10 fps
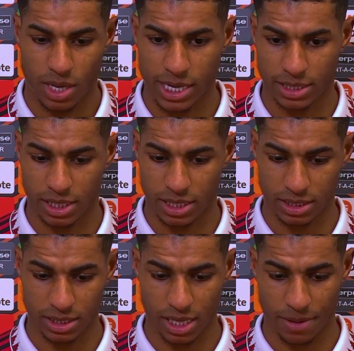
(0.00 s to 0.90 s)
Yeah, it's
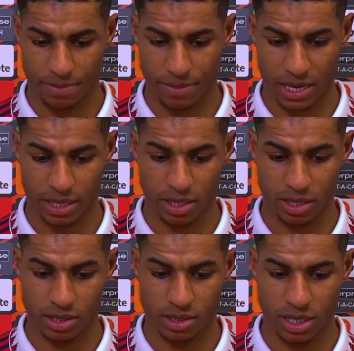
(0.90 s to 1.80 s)
a step back in
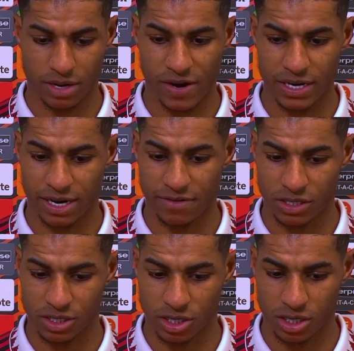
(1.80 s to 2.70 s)
the right
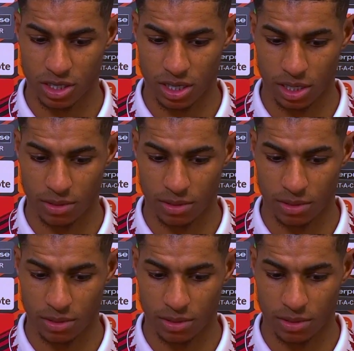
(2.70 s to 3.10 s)
direction.